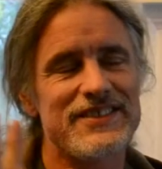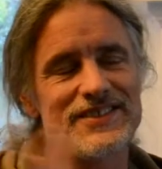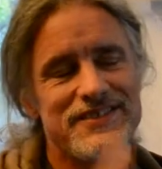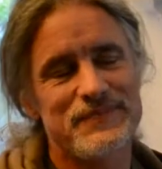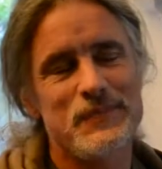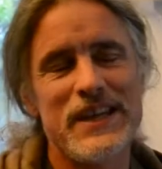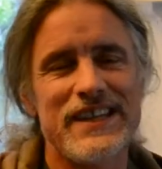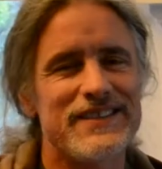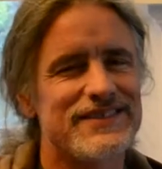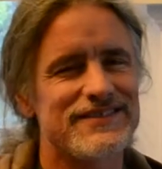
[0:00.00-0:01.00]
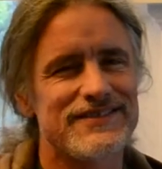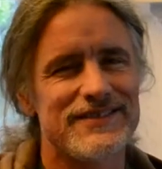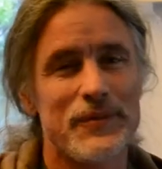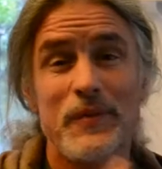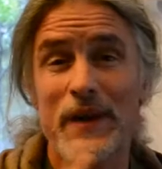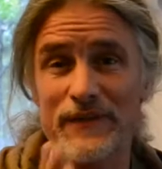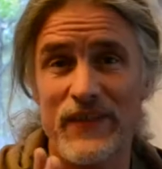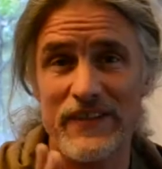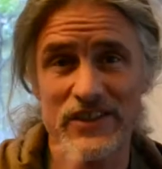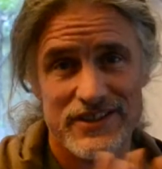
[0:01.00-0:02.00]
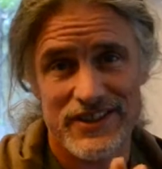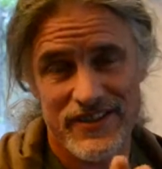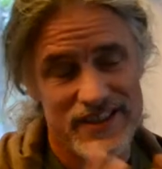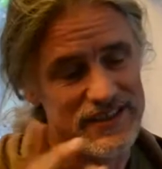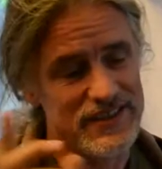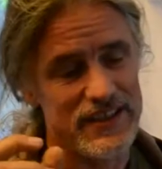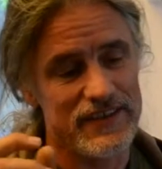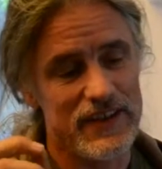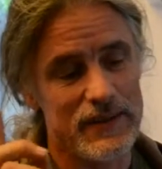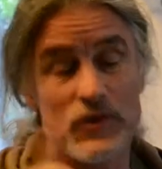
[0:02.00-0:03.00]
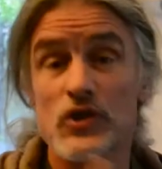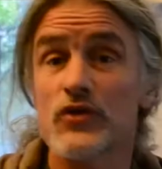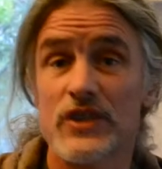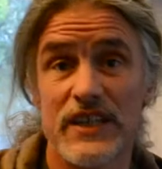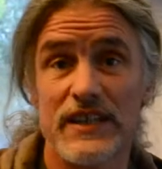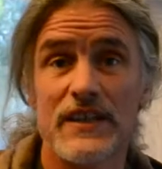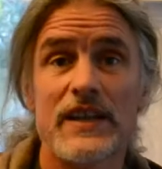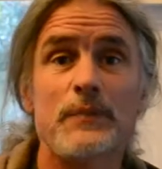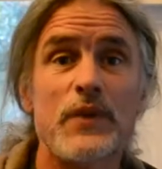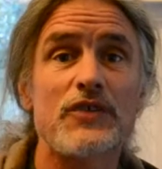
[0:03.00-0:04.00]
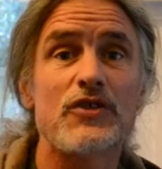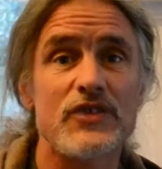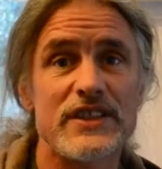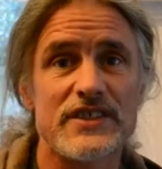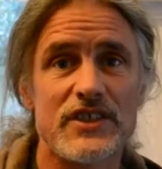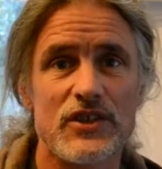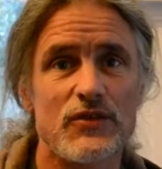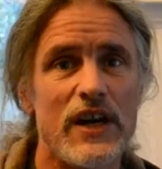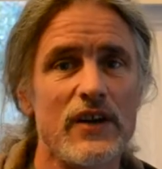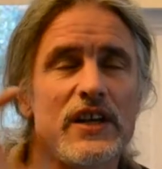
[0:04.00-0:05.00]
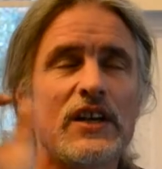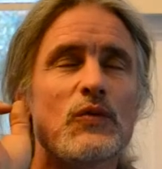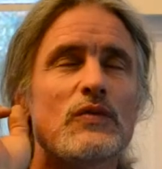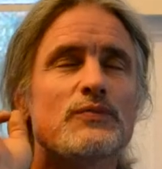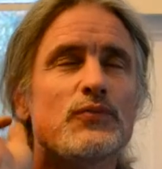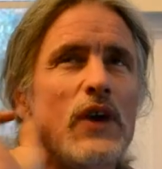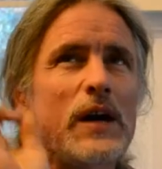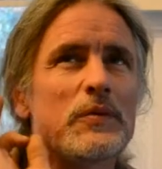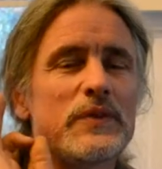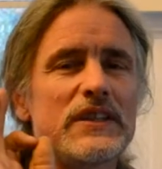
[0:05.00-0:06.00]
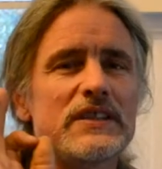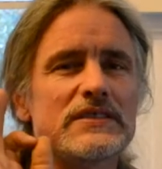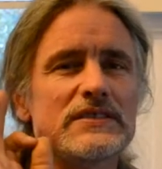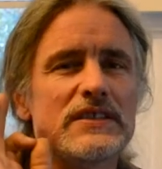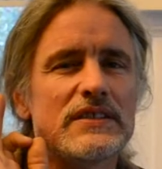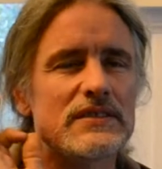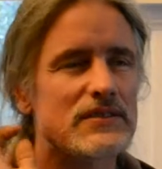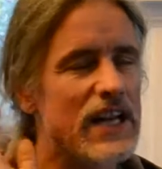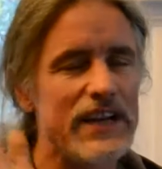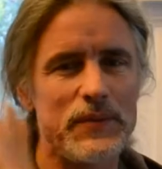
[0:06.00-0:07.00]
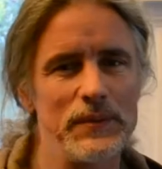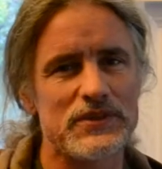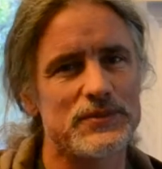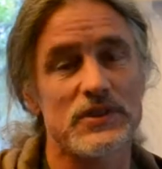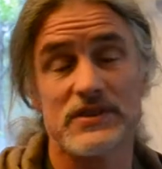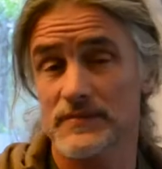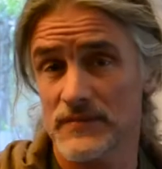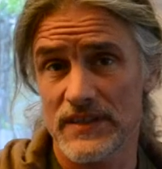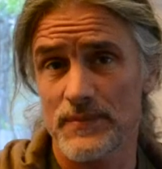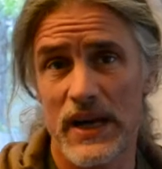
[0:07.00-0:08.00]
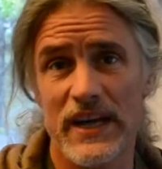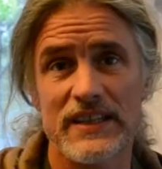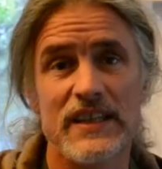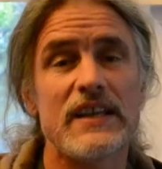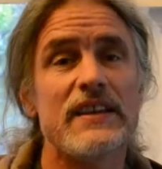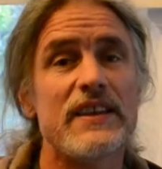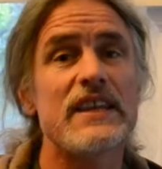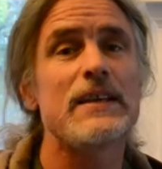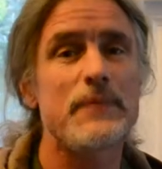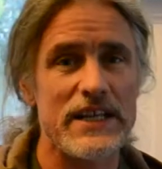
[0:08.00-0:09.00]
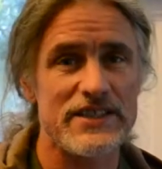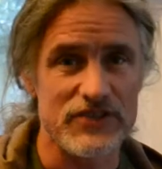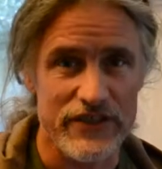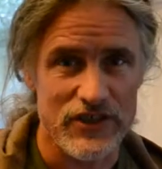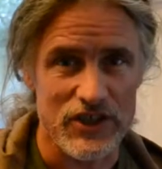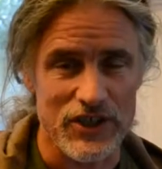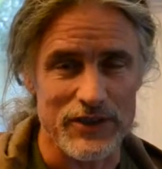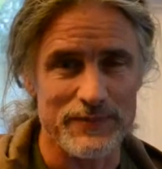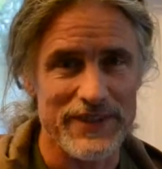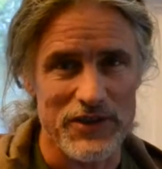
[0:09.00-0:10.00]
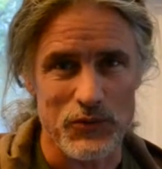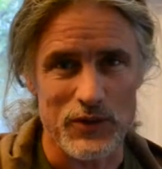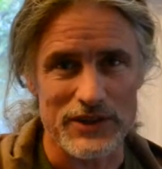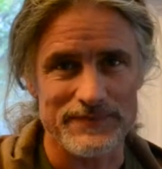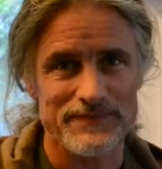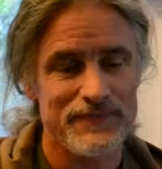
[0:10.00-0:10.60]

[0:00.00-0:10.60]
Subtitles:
There's many. Some of my favorites are these, like kutki, picoriza kara. Probably, in a lot of people's books, in mine, the best liver herb in the world.